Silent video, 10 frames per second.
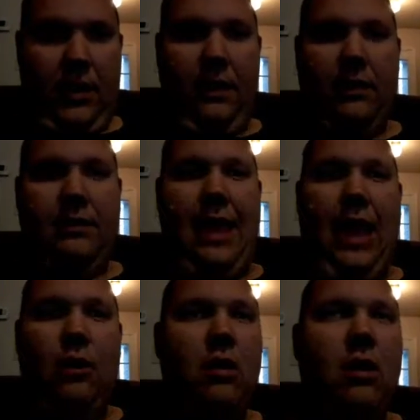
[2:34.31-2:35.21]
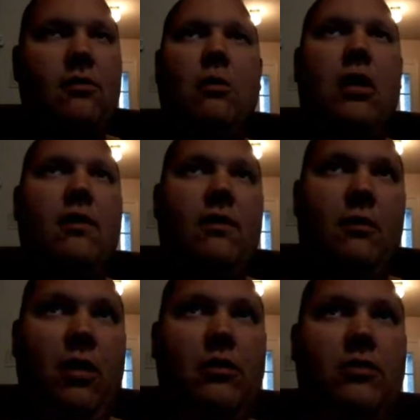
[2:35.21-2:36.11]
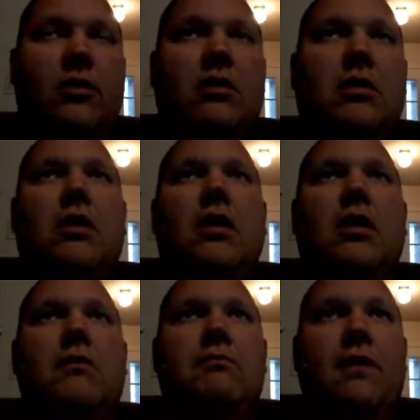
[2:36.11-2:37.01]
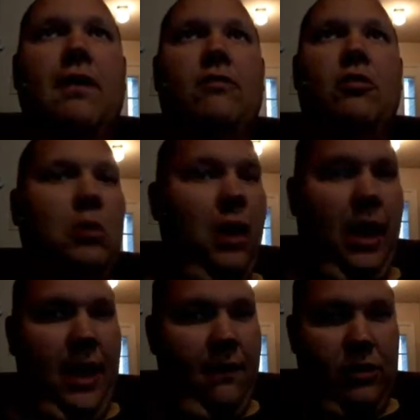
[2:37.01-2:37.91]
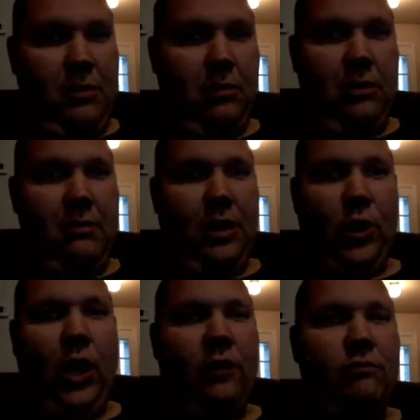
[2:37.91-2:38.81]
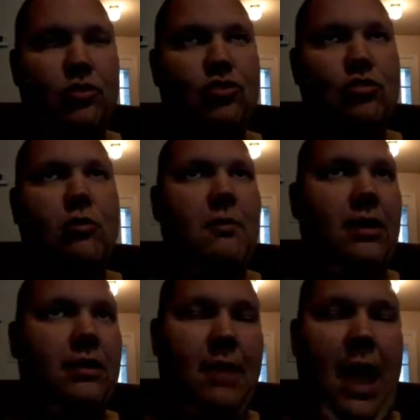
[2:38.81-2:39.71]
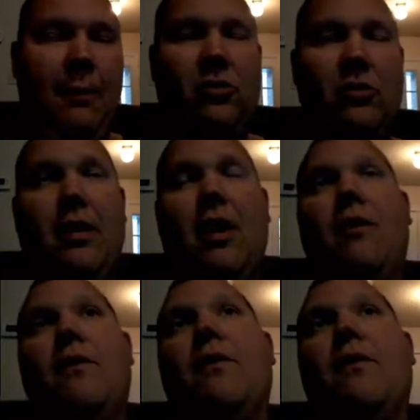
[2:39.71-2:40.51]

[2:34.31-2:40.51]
They attack whoever whenever they want, because they have no lives and they believe making their life miserable makes them happy somehow.